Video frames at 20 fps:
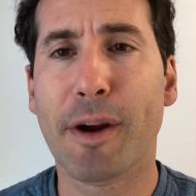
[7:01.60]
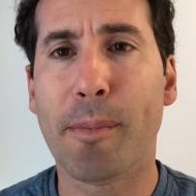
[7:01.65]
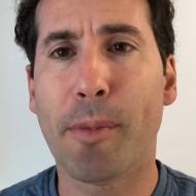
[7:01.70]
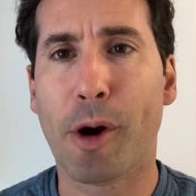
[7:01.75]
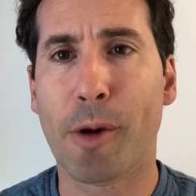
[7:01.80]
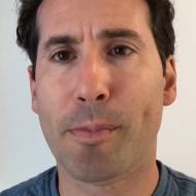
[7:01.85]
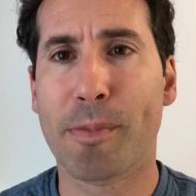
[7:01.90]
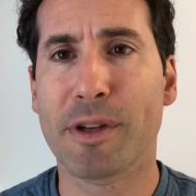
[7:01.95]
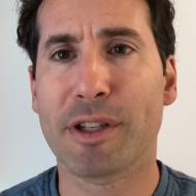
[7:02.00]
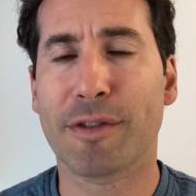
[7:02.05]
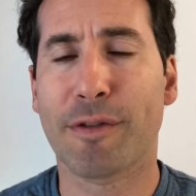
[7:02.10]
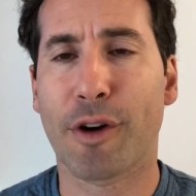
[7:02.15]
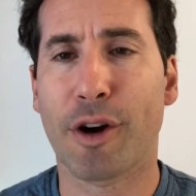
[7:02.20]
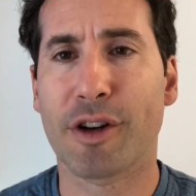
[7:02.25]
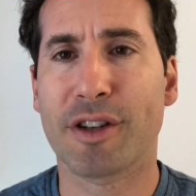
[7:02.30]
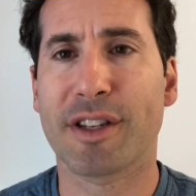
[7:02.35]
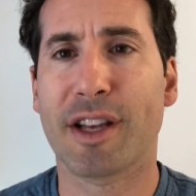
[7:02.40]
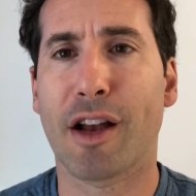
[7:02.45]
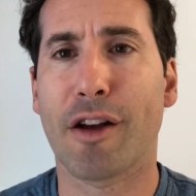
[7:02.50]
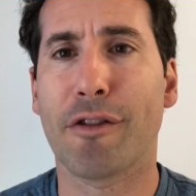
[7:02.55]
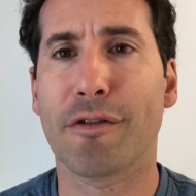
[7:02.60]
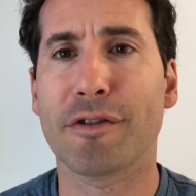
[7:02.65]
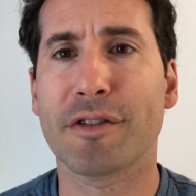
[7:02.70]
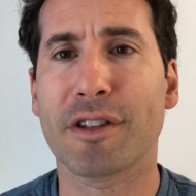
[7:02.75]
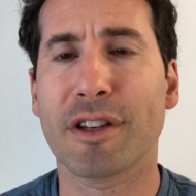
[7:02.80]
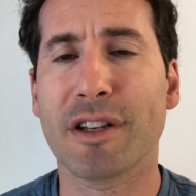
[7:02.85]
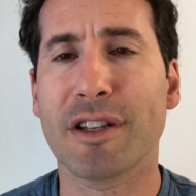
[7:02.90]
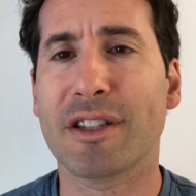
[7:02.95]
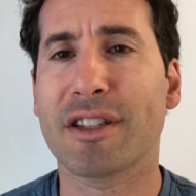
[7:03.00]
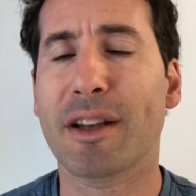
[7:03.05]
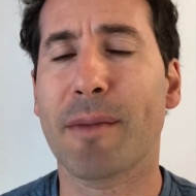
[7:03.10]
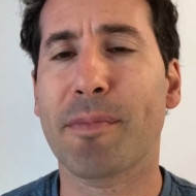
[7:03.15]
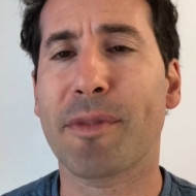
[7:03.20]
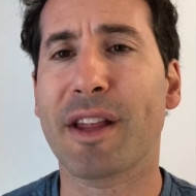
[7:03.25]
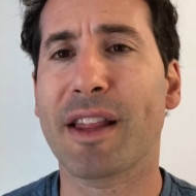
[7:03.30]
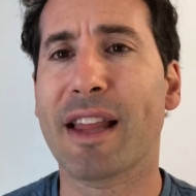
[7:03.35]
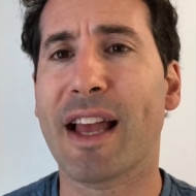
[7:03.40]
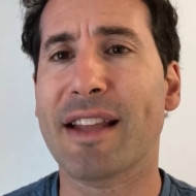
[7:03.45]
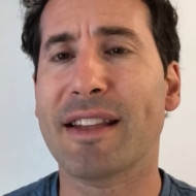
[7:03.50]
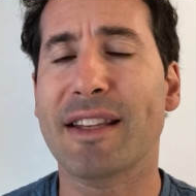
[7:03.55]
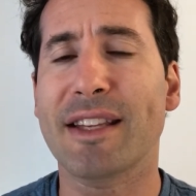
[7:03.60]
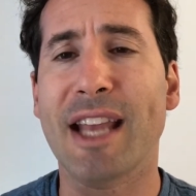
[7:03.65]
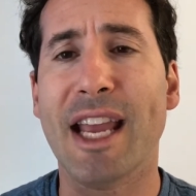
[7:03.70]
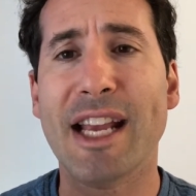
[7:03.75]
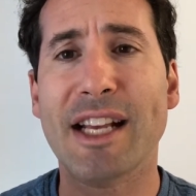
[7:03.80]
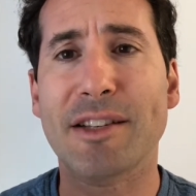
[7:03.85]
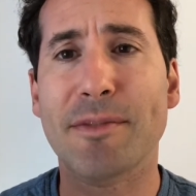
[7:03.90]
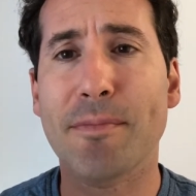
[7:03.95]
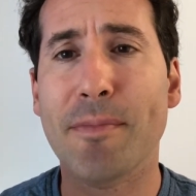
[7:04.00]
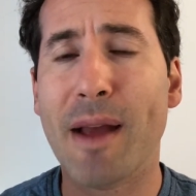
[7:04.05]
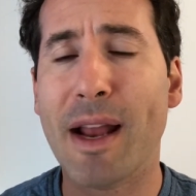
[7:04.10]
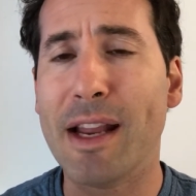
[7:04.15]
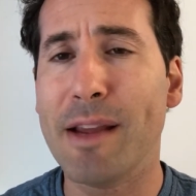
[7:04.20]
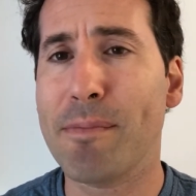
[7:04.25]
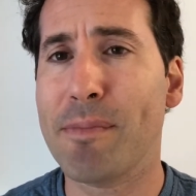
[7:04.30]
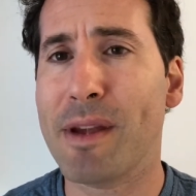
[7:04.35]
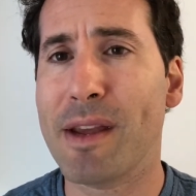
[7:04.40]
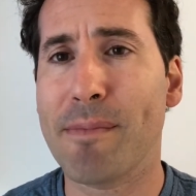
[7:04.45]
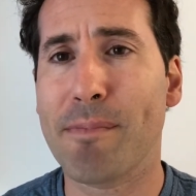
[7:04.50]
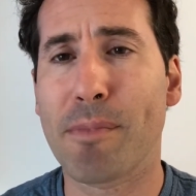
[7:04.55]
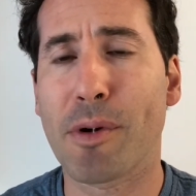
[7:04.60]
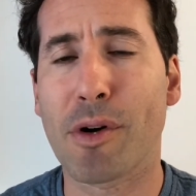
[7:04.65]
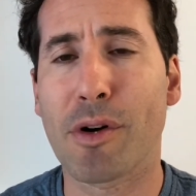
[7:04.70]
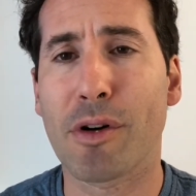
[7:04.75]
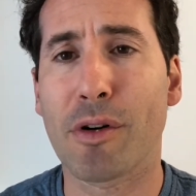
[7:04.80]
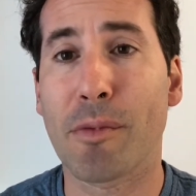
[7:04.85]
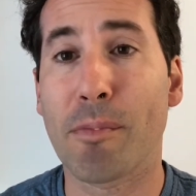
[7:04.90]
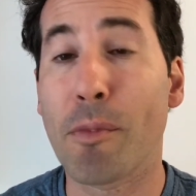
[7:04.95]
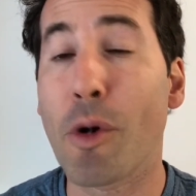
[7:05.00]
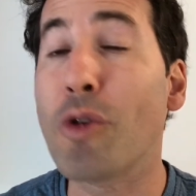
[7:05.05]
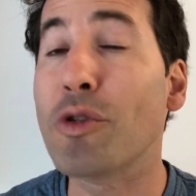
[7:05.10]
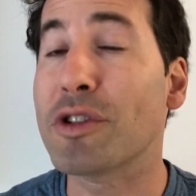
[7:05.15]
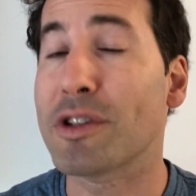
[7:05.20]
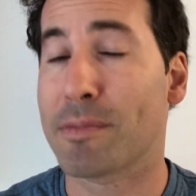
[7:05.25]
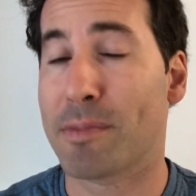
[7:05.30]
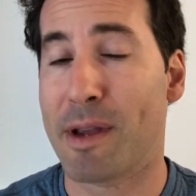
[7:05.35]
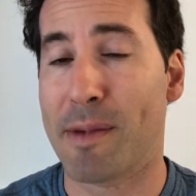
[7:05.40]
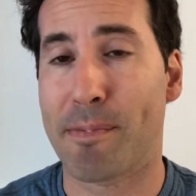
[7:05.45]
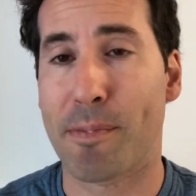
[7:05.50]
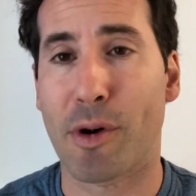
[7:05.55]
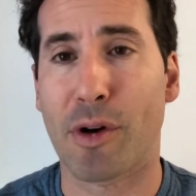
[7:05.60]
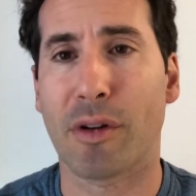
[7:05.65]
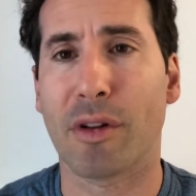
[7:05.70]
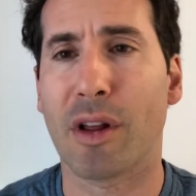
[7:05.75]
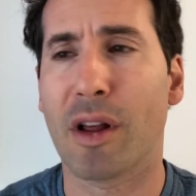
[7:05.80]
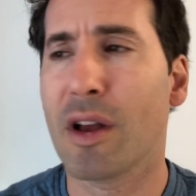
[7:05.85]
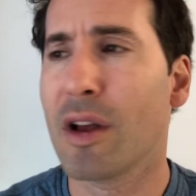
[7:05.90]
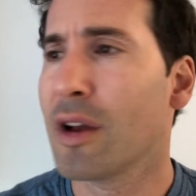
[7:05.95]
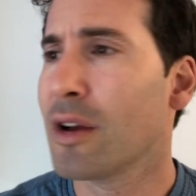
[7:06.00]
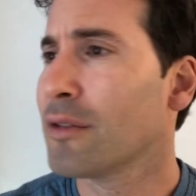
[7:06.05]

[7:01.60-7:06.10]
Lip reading: purpose for ourselves is something that takes many people, most people,